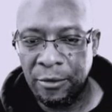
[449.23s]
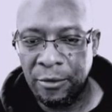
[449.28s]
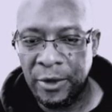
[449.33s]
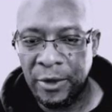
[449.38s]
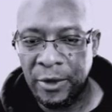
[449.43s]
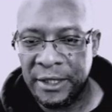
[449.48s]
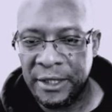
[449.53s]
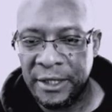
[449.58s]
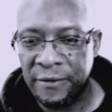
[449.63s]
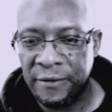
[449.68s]

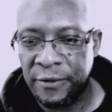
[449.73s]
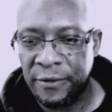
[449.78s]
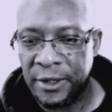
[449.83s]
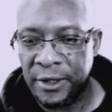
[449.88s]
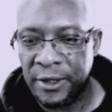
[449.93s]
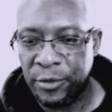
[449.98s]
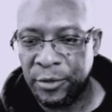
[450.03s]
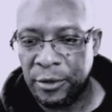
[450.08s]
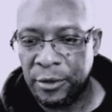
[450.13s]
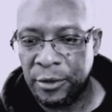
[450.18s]
Waiting for the
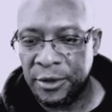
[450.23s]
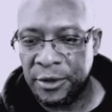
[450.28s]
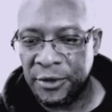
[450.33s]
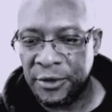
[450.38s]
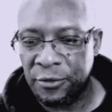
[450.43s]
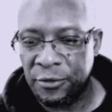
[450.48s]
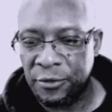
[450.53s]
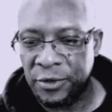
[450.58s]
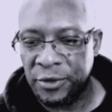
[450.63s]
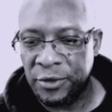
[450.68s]
opponent
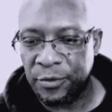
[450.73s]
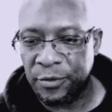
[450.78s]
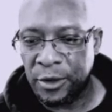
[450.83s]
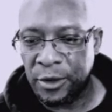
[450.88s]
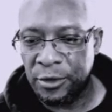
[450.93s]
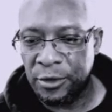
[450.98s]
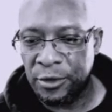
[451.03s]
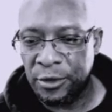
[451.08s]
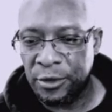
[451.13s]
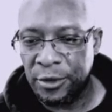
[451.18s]
to
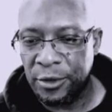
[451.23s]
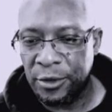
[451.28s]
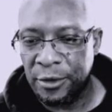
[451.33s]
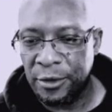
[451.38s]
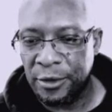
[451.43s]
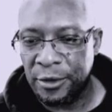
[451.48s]
respond.